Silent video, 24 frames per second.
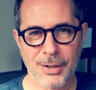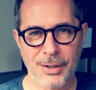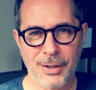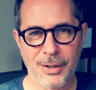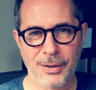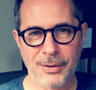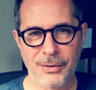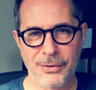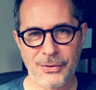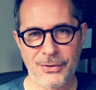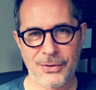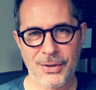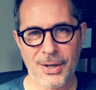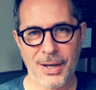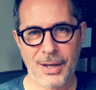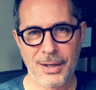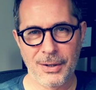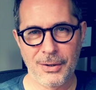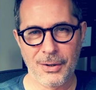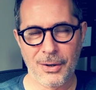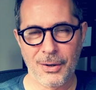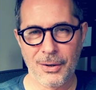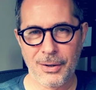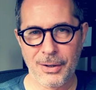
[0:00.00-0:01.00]
the
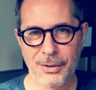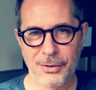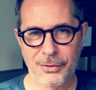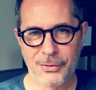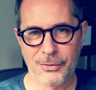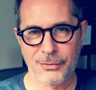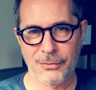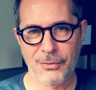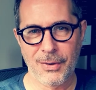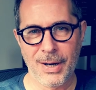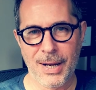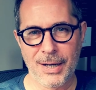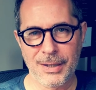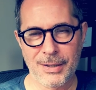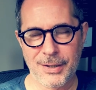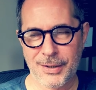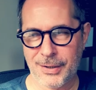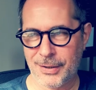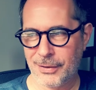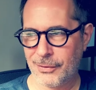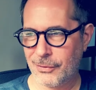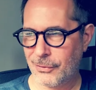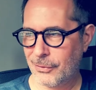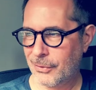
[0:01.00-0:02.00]
unsigned artist
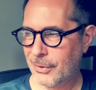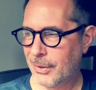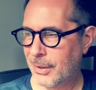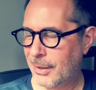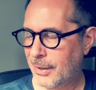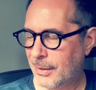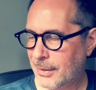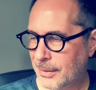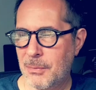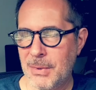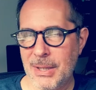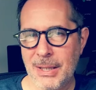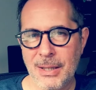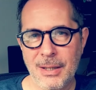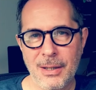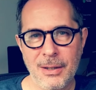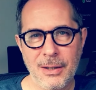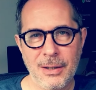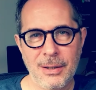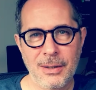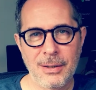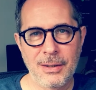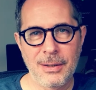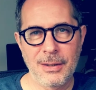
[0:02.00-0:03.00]
rants. The
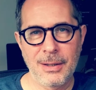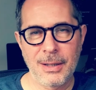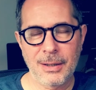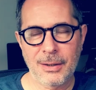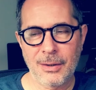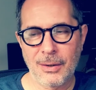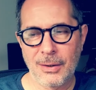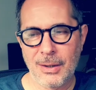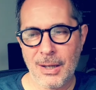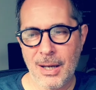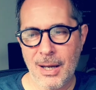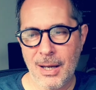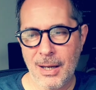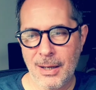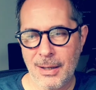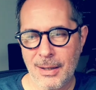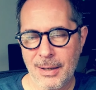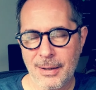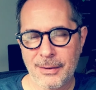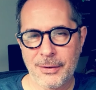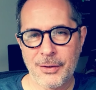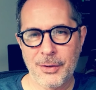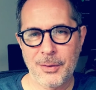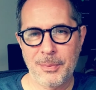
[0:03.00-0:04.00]
Mia Nicolai
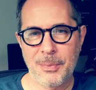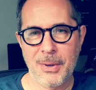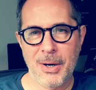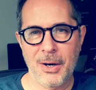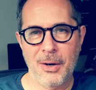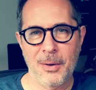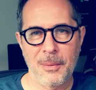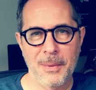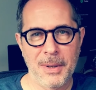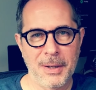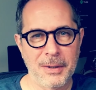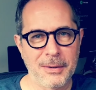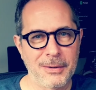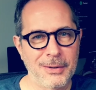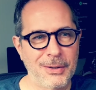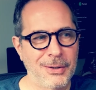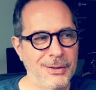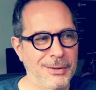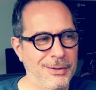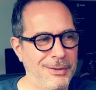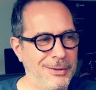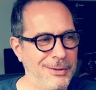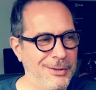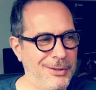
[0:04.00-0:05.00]

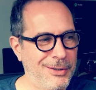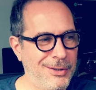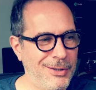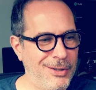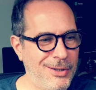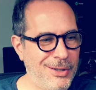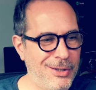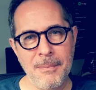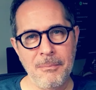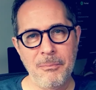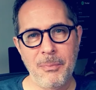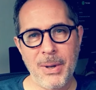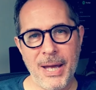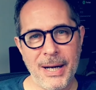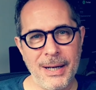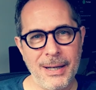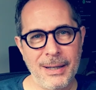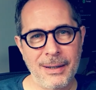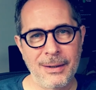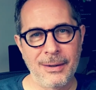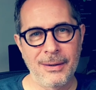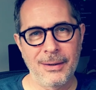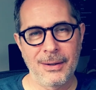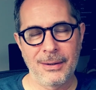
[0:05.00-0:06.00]
experiment. I'm
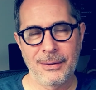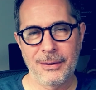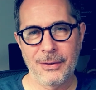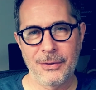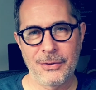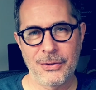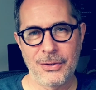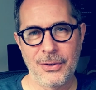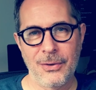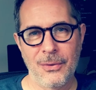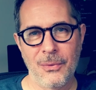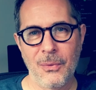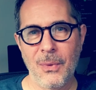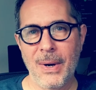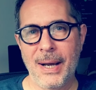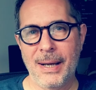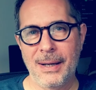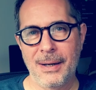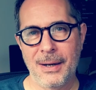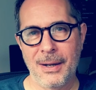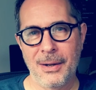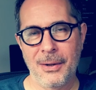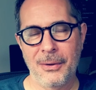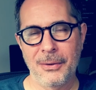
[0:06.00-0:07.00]
betting that there's no
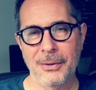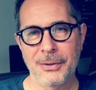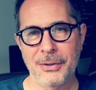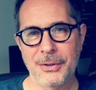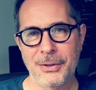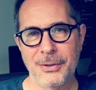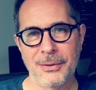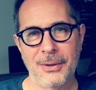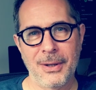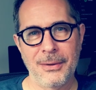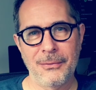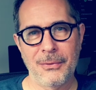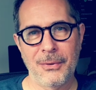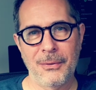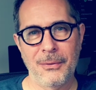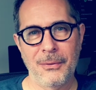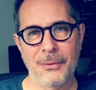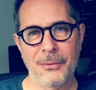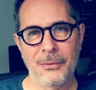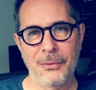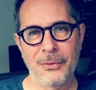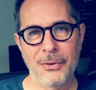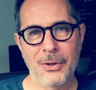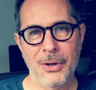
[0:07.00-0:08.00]
way in hell that she'll
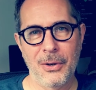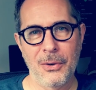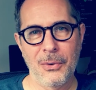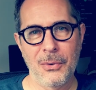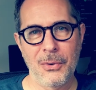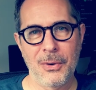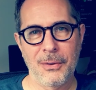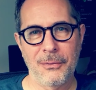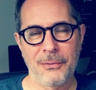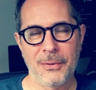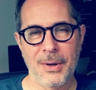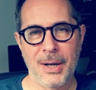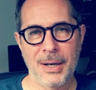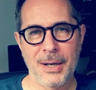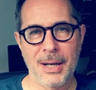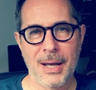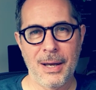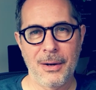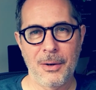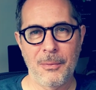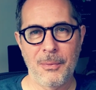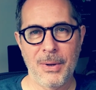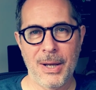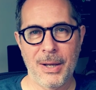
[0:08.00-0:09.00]
ever know or find
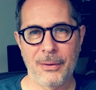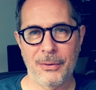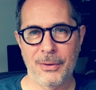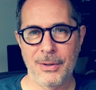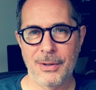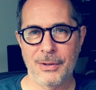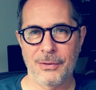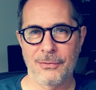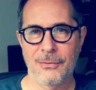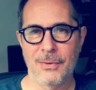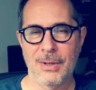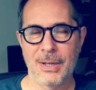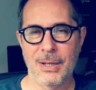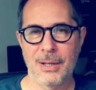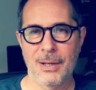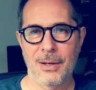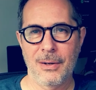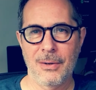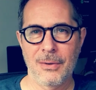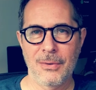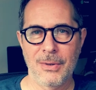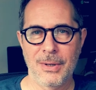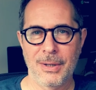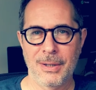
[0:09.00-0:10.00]
out about this
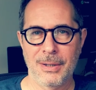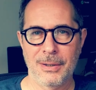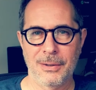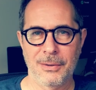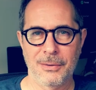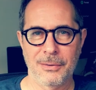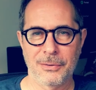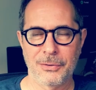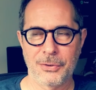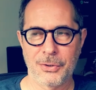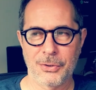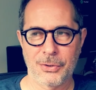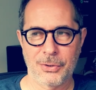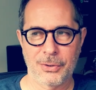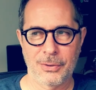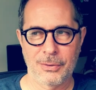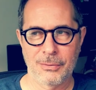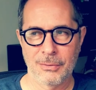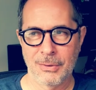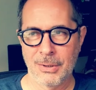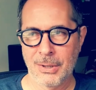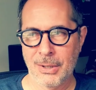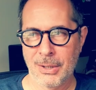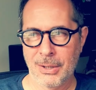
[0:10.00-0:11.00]
video, and it'll
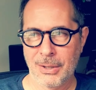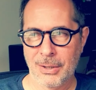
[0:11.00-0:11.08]
just,